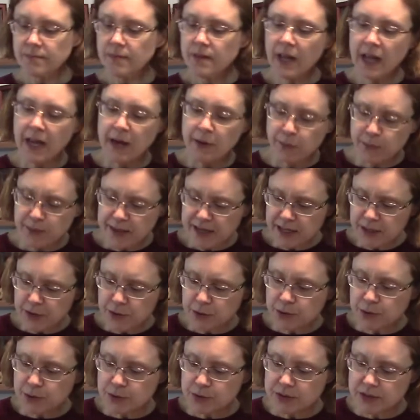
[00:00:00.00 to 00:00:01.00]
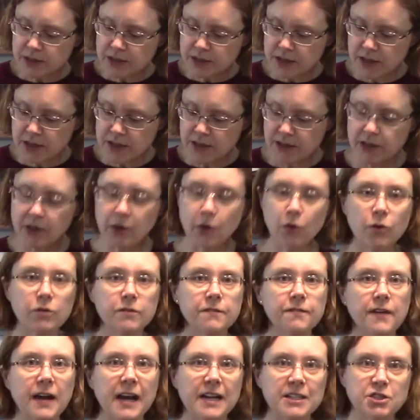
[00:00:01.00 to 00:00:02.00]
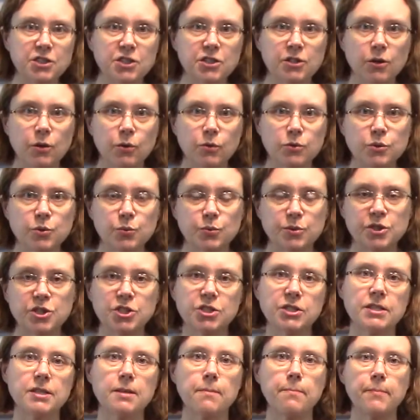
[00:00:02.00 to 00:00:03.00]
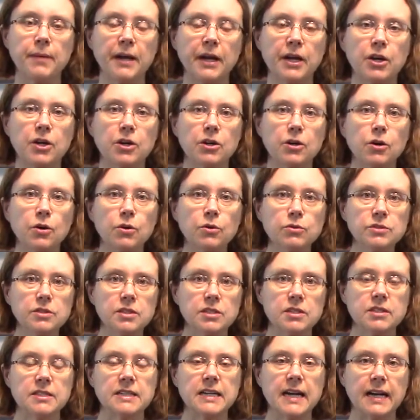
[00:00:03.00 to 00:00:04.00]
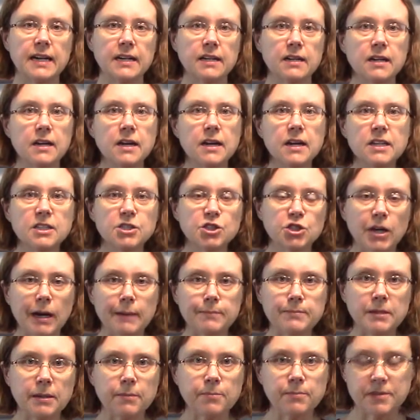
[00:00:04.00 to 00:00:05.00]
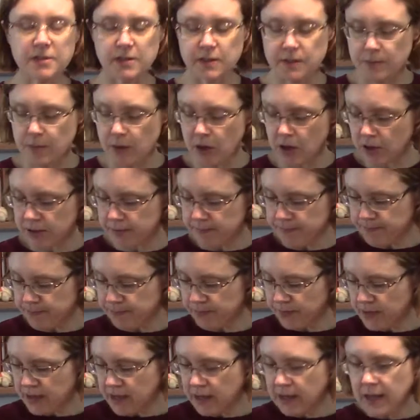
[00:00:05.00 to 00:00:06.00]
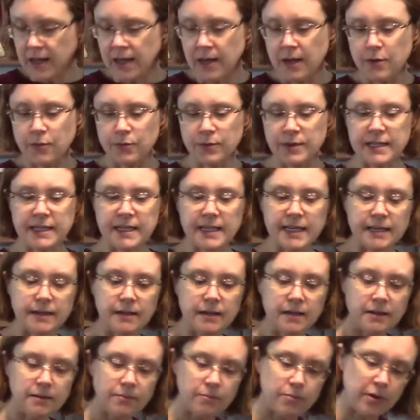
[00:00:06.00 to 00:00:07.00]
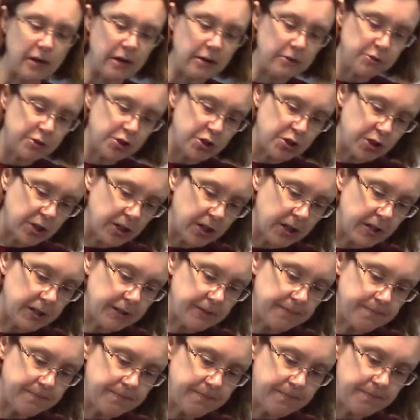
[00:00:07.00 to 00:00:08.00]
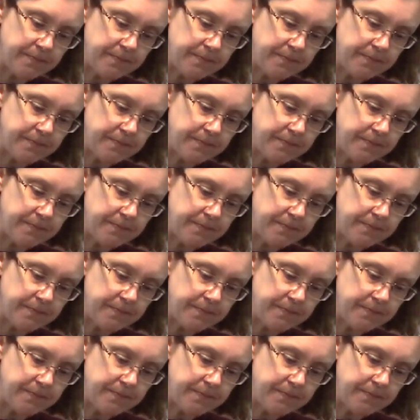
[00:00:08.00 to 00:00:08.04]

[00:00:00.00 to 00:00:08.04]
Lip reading: and we use the old-fashioned oats, which is the bigger oats. It's not chopped up as small. We need brown sugar,